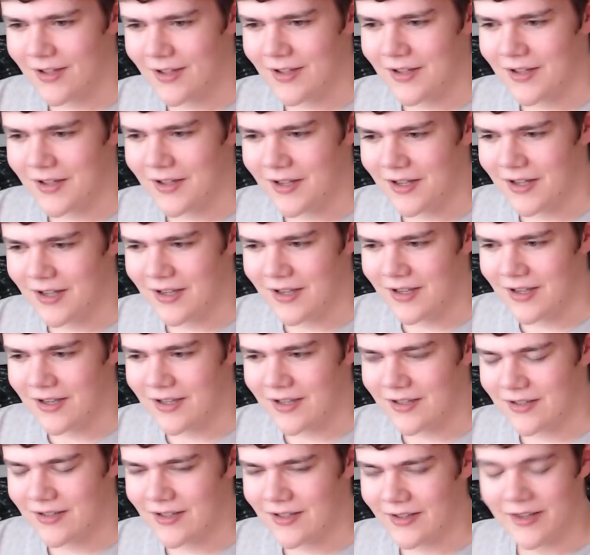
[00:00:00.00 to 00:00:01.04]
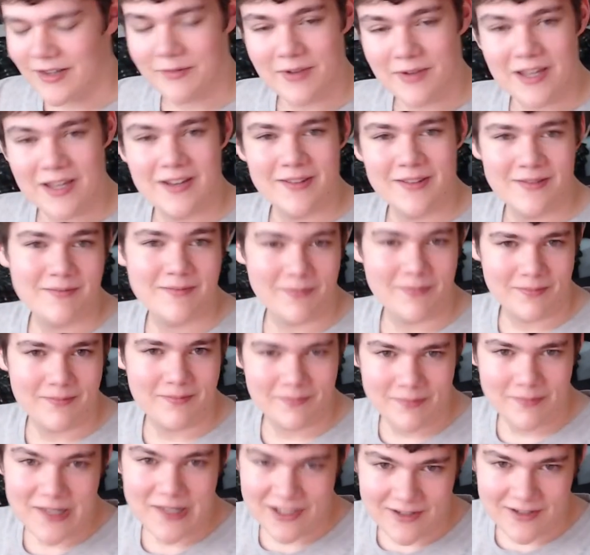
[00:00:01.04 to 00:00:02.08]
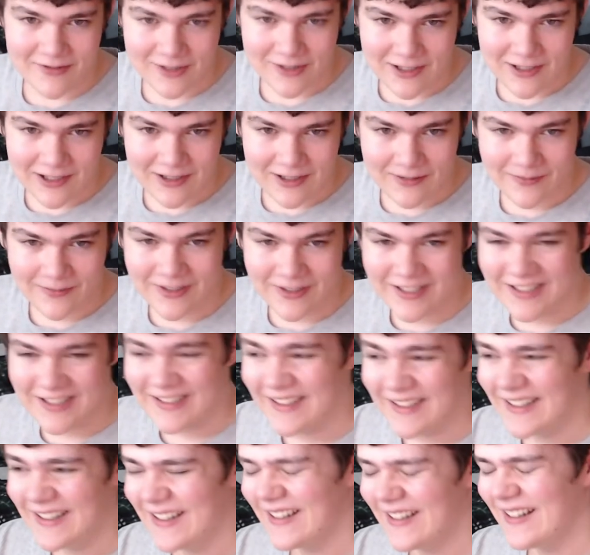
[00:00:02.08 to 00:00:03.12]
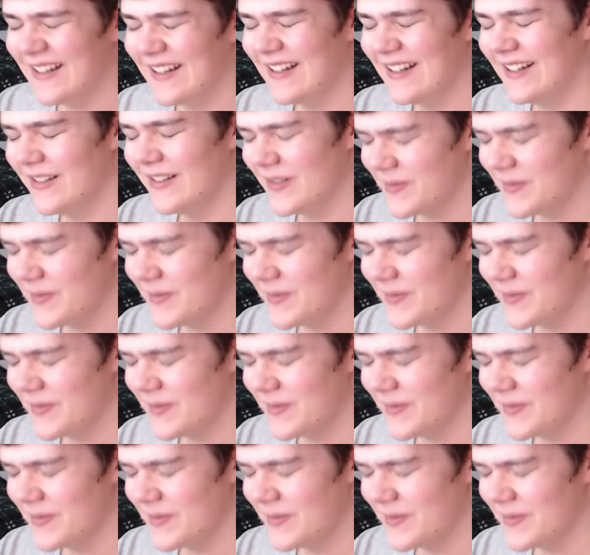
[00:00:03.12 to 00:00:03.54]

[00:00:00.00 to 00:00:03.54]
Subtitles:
and then we had pizza for dinner. It was my